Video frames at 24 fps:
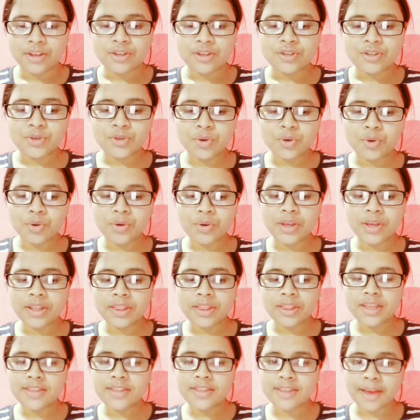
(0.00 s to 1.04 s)
So in
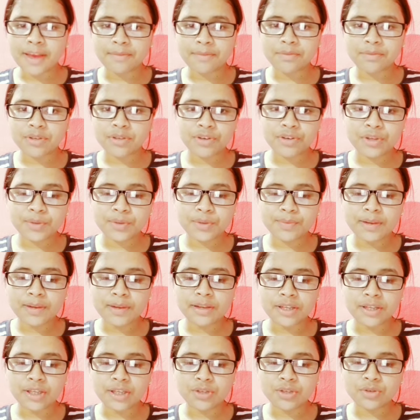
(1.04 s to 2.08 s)
this chapter you will
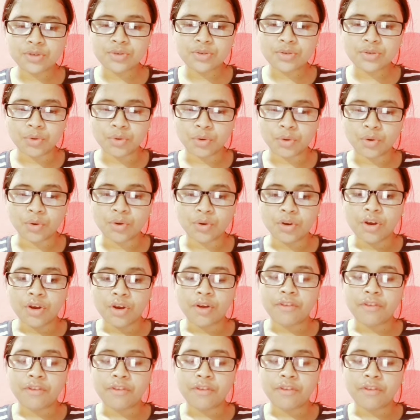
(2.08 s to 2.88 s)
need to know,